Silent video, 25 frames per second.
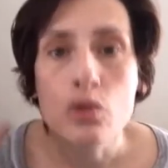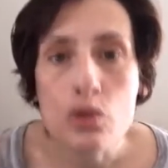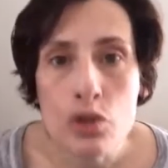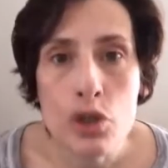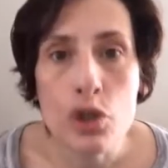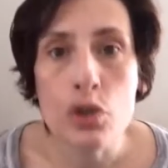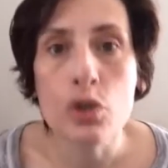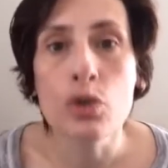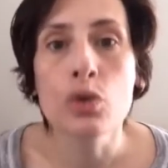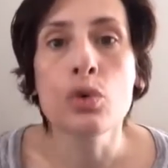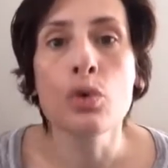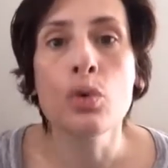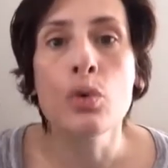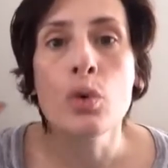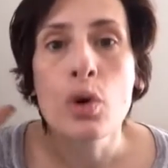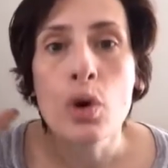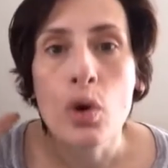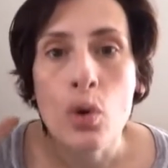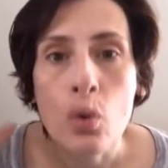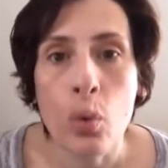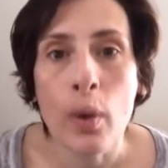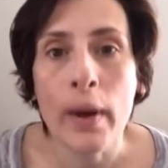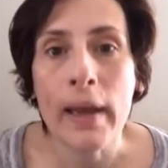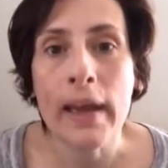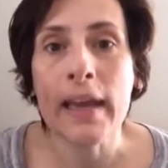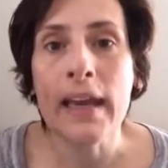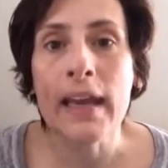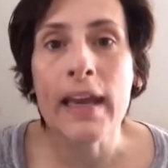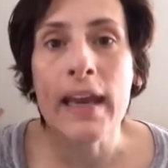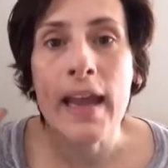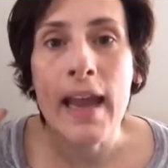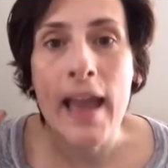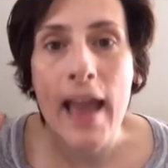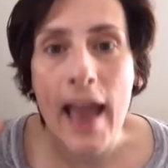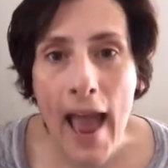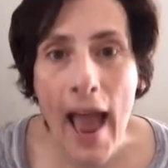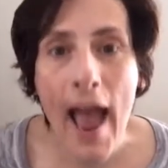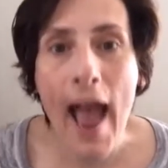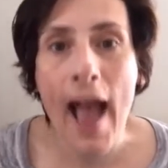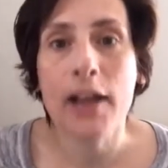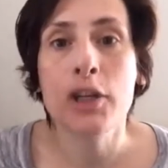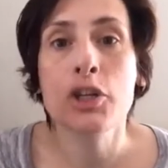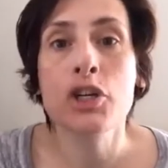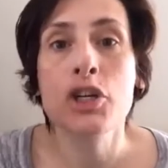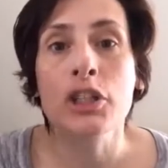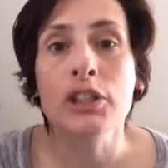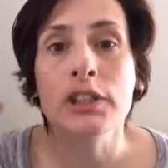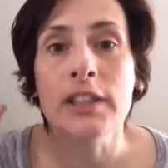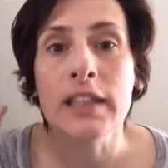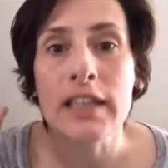do we
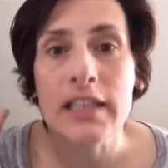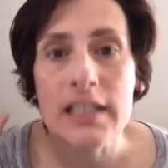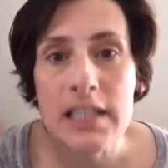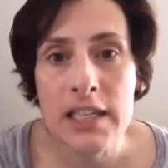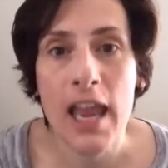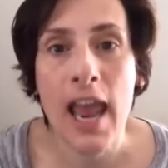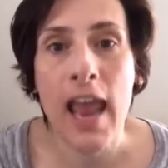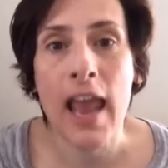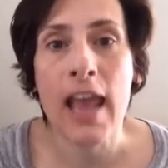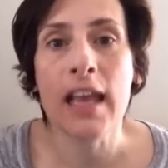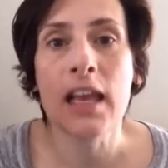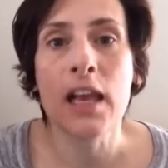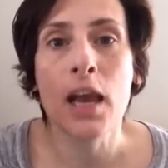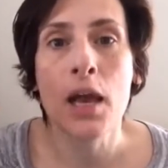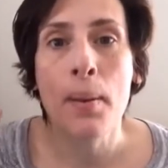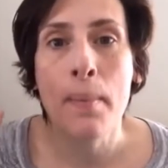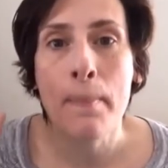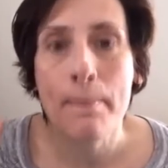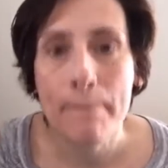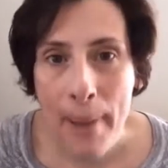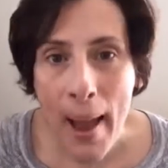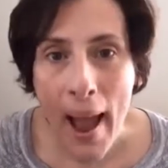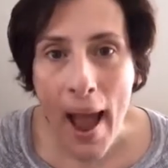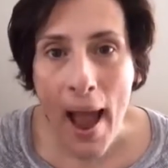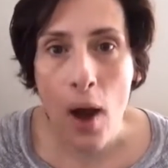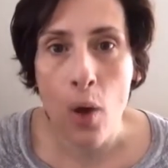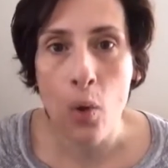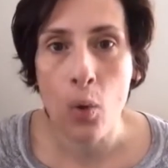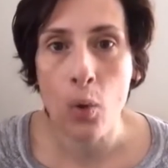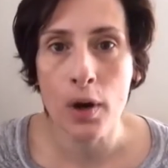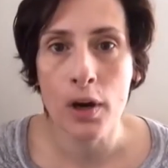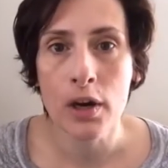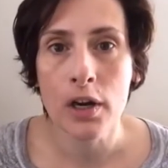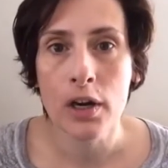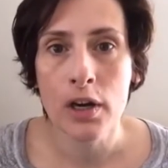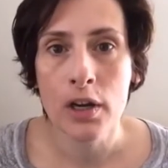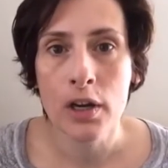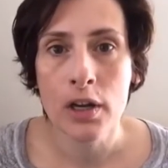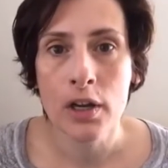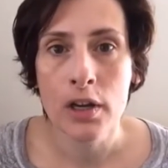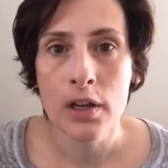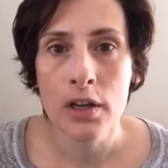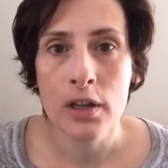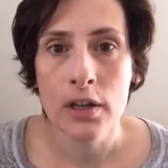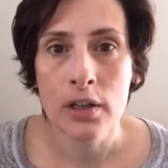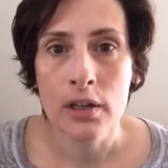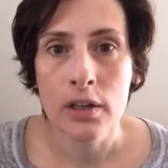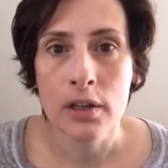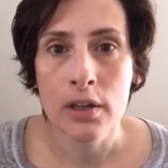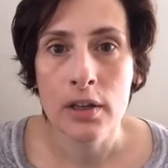actually take power?
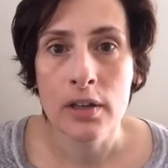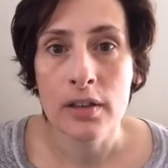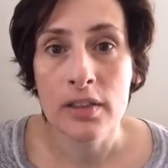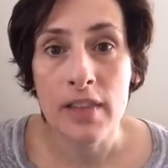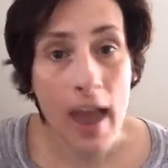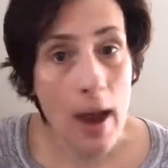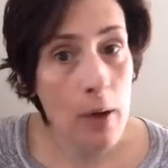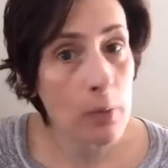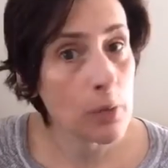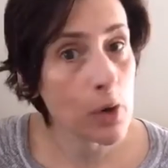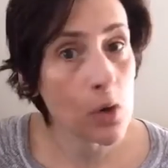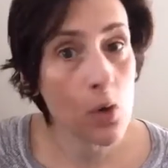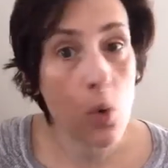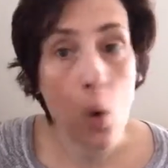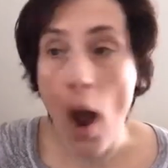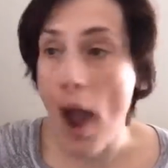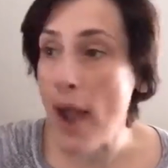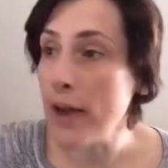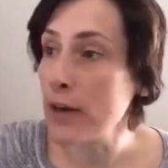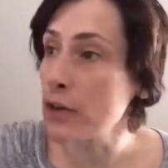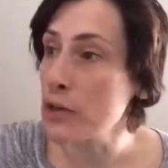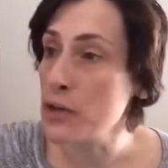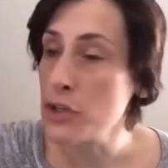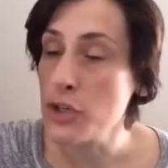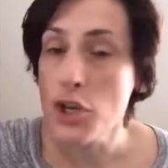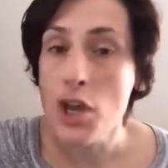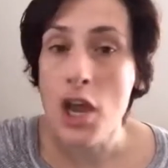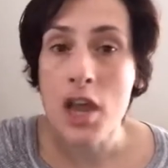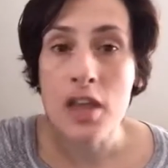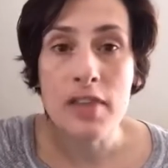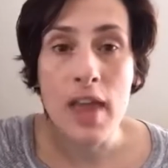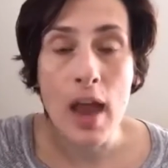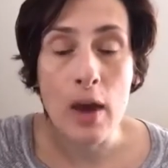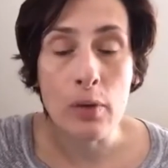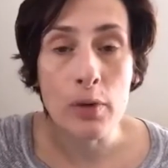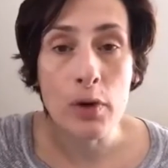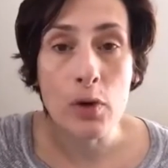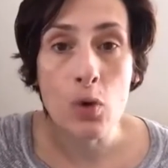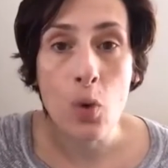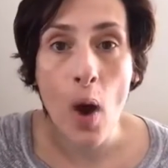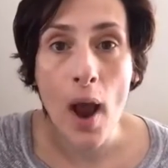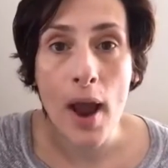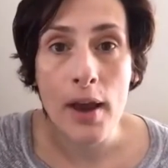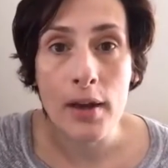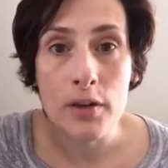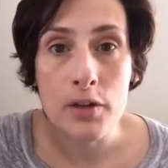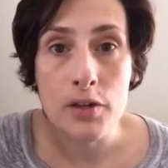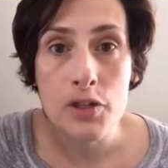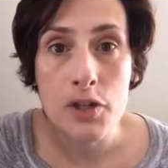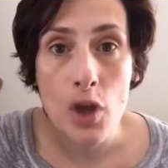That requires
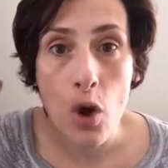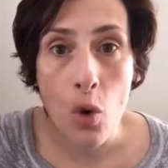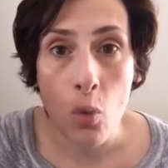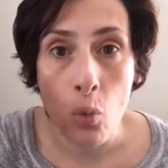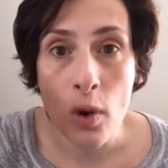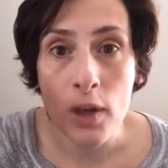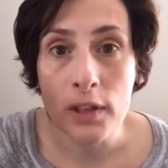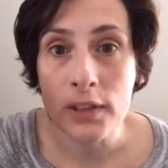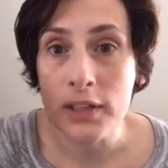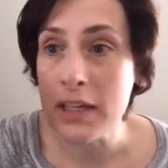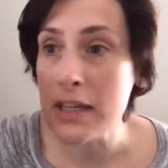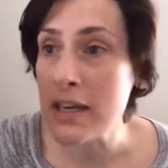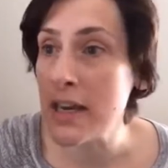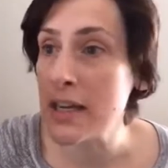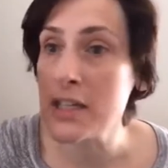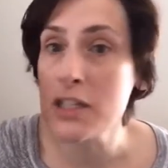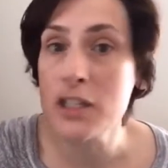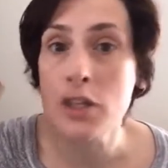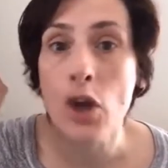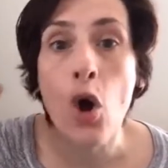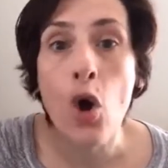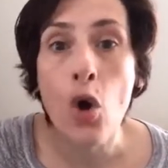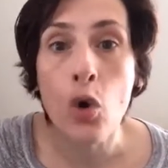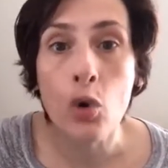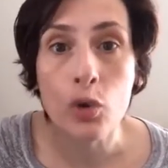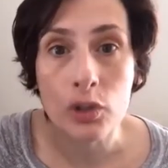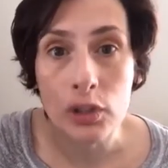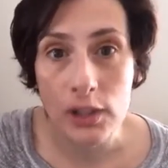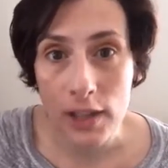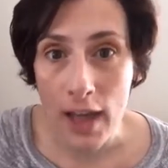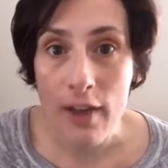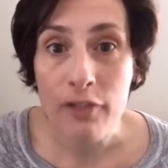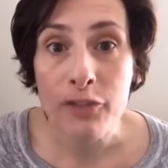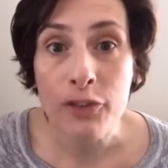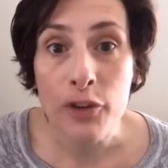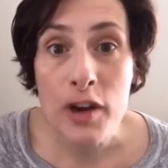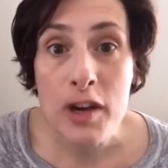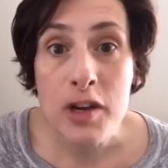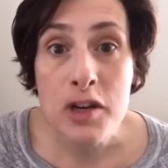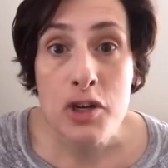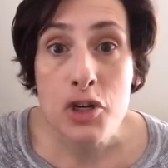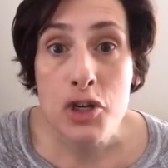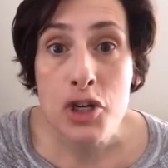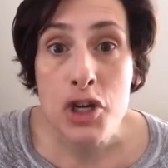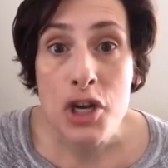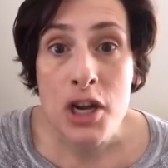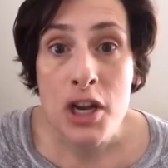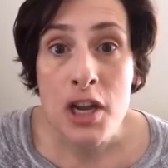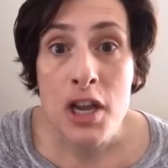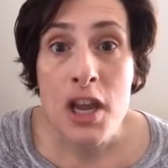a willingness to hold
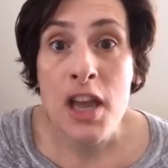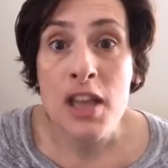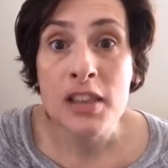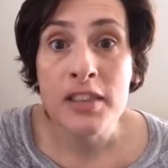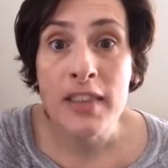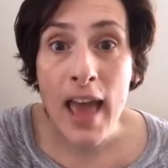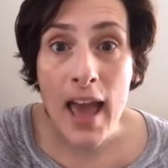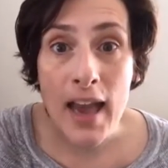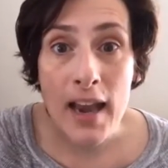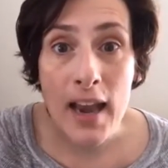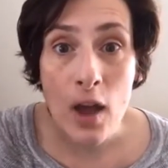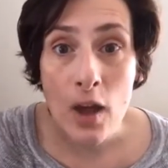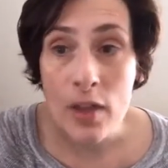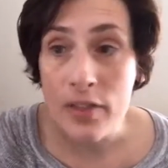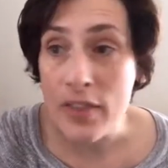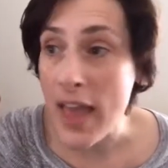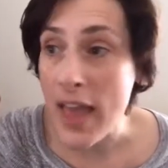leverage. And